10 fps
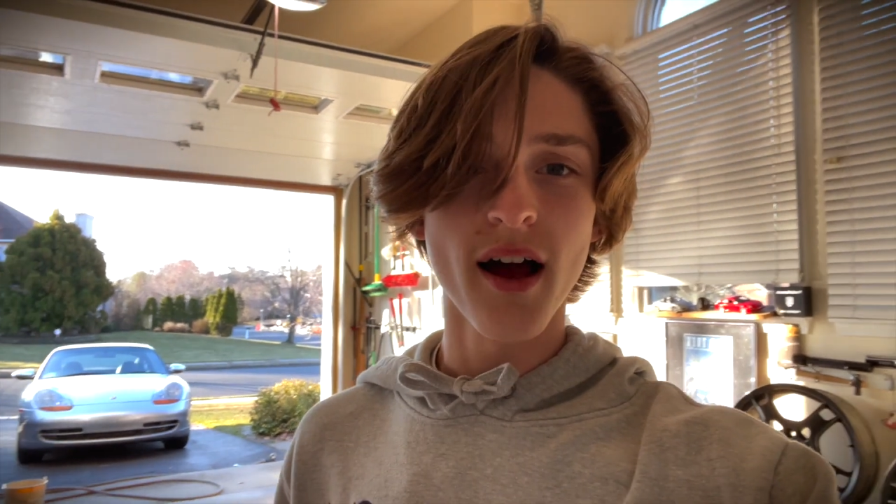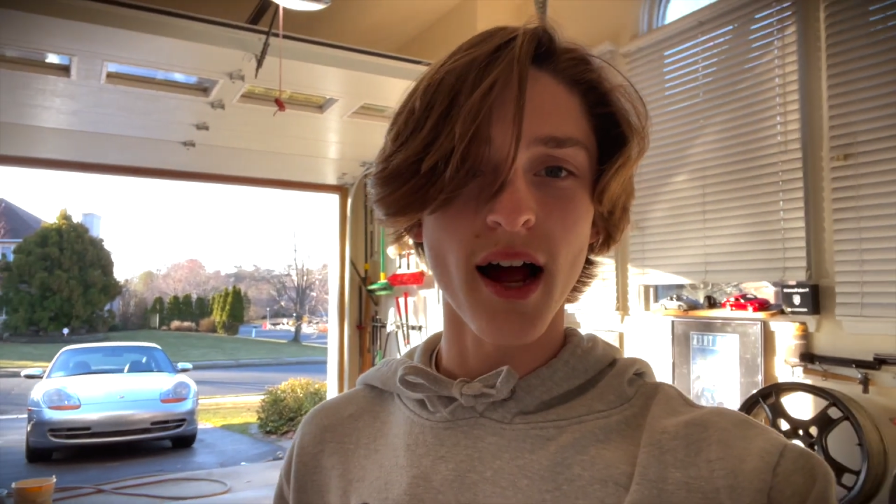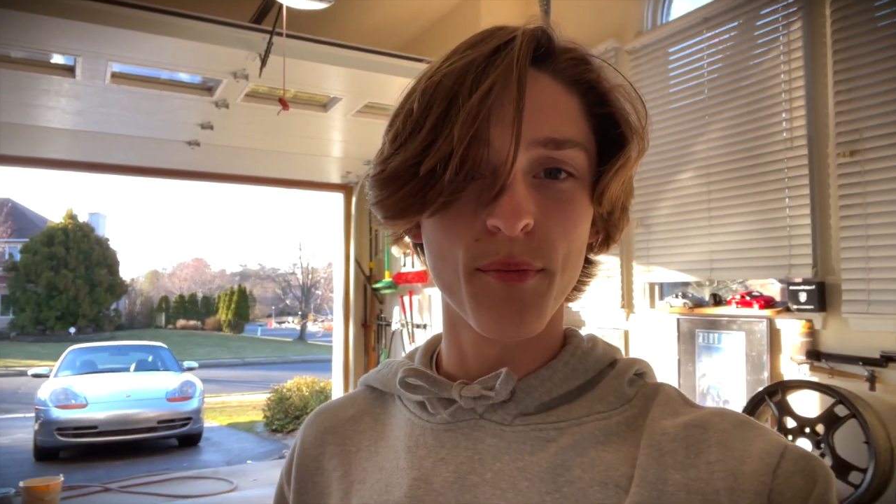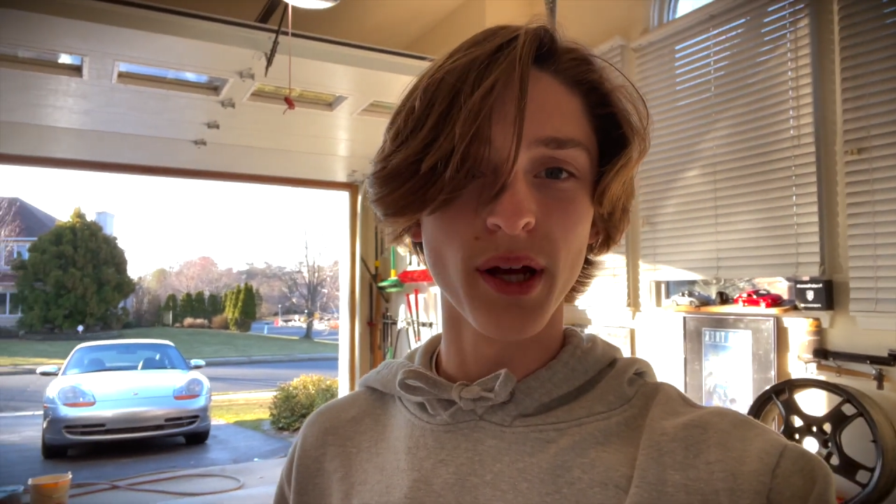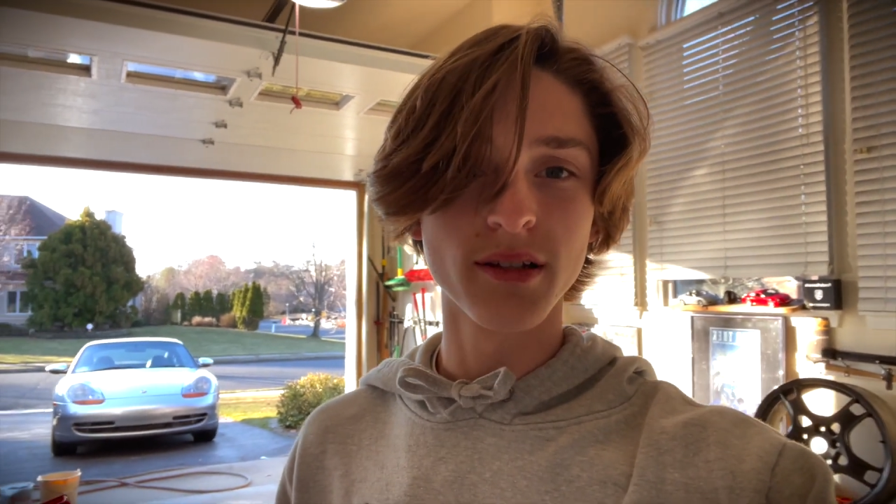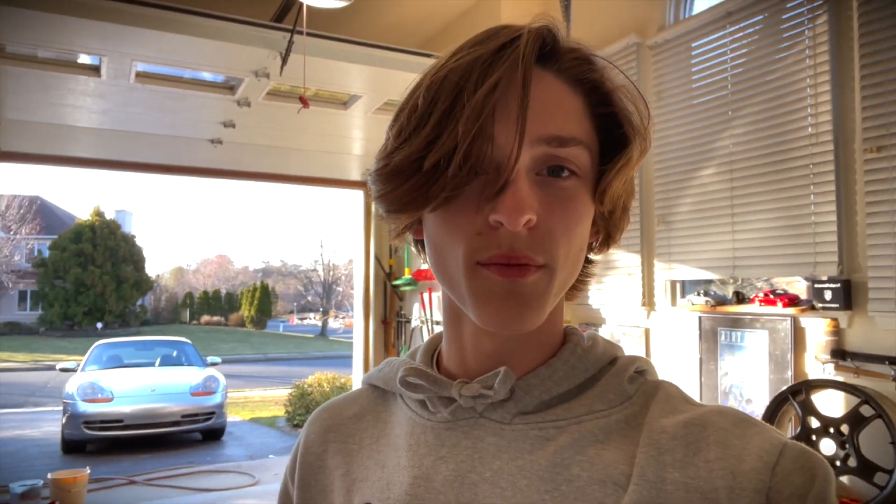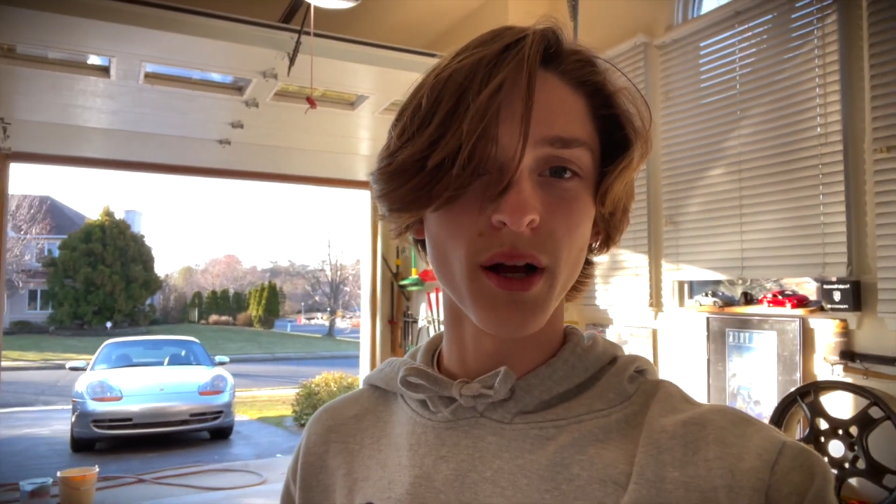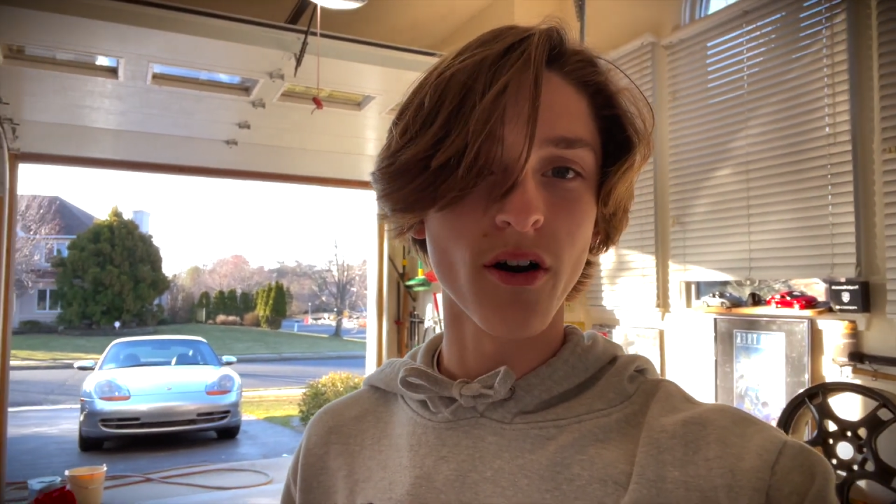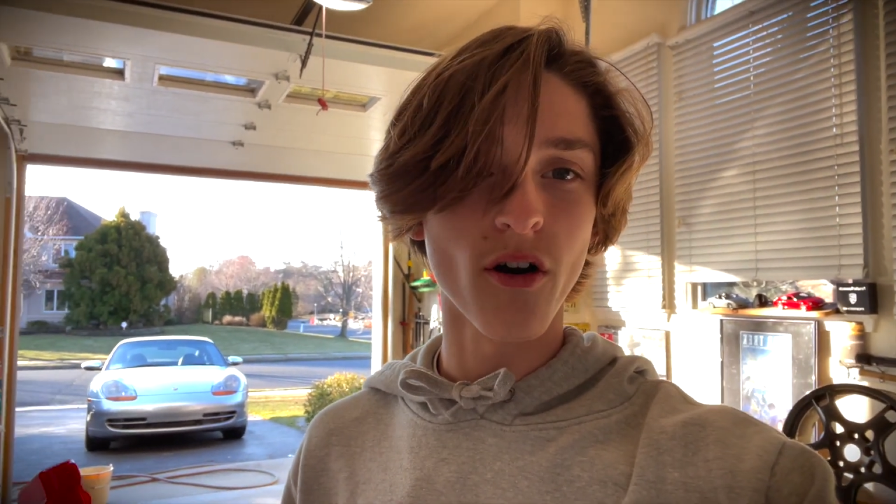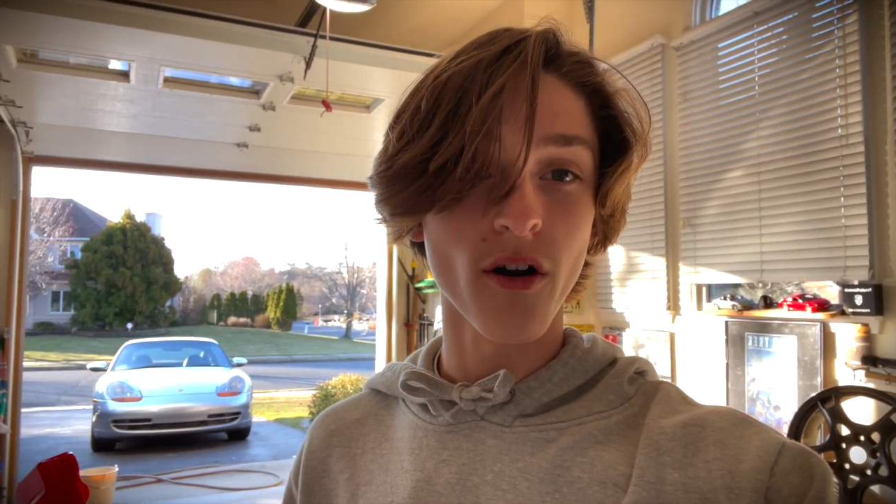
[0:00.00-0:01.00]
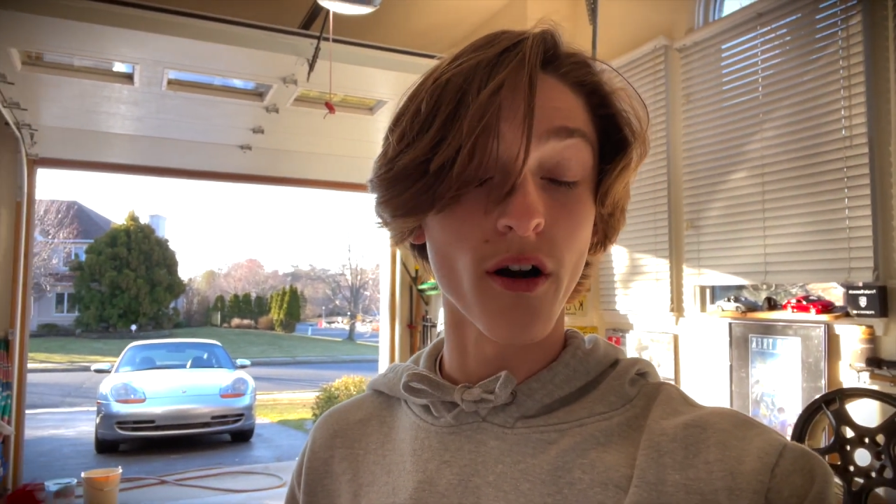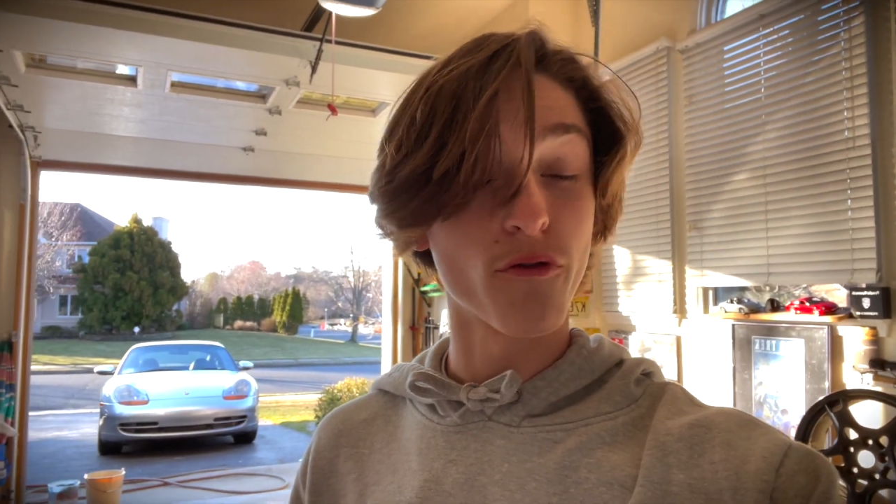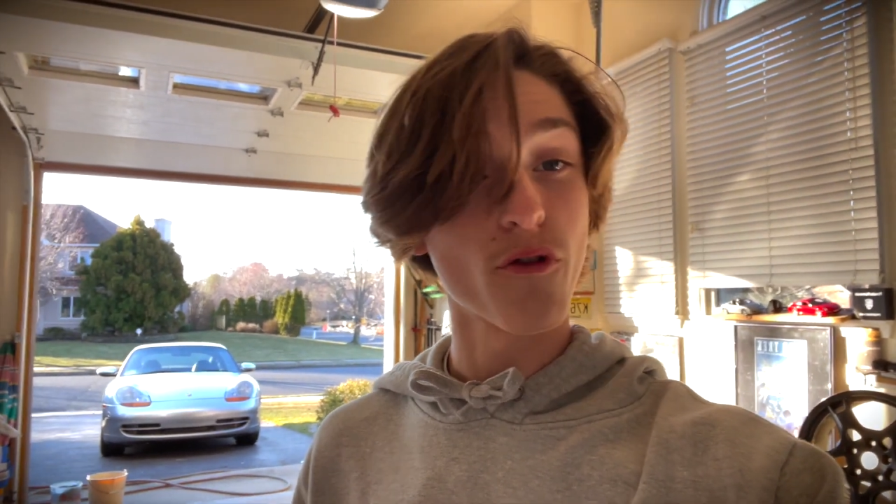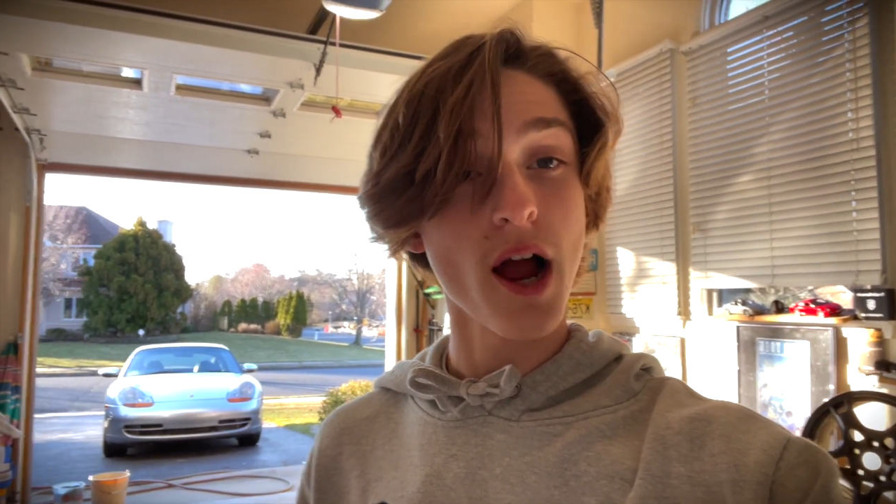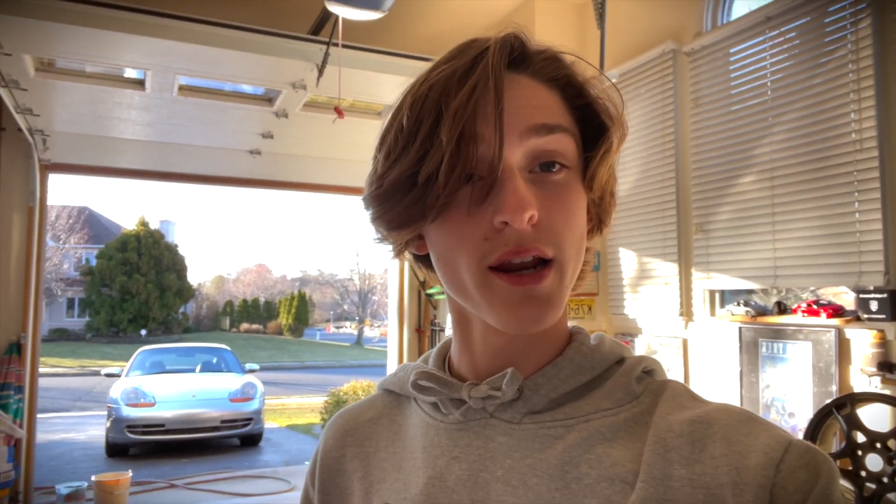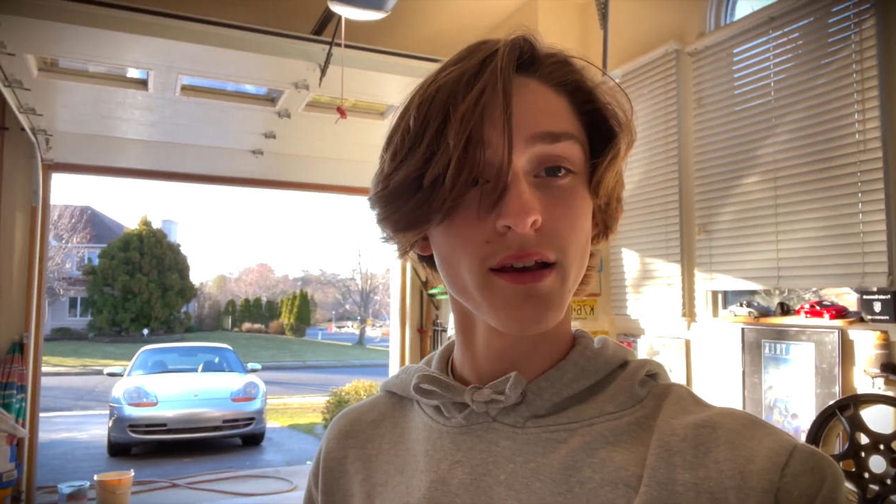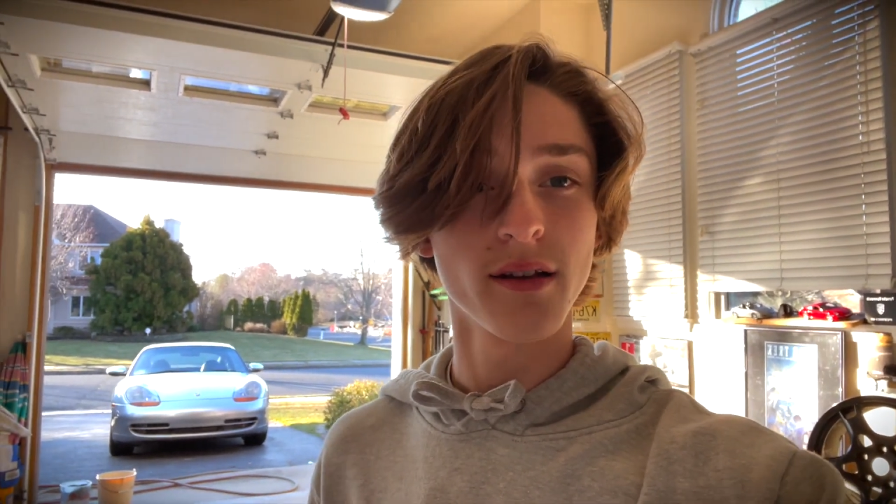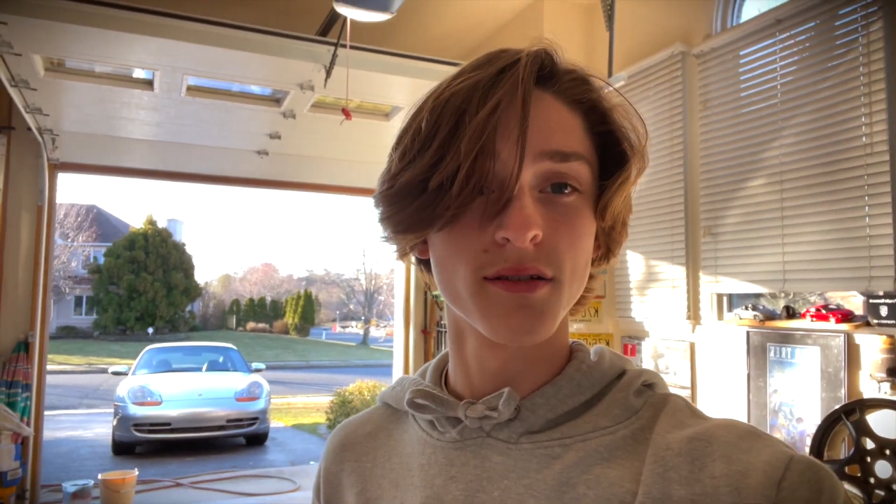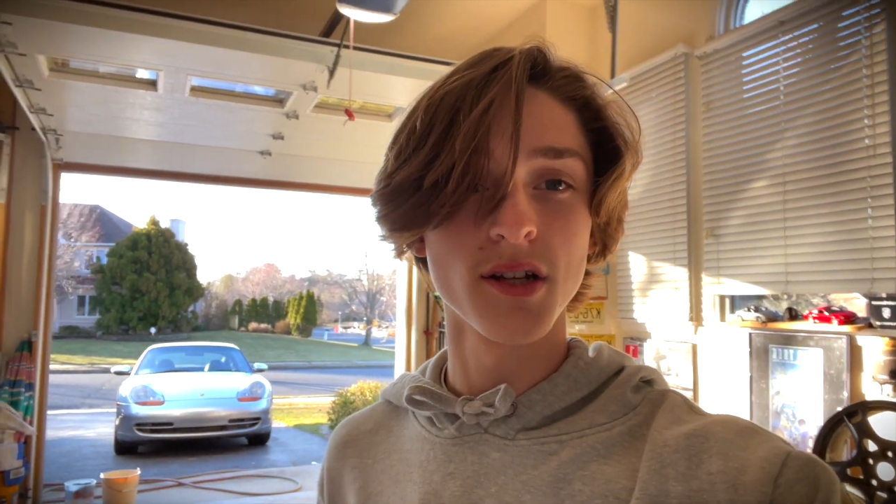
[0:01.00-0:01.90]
I picked up my car on Friday. It's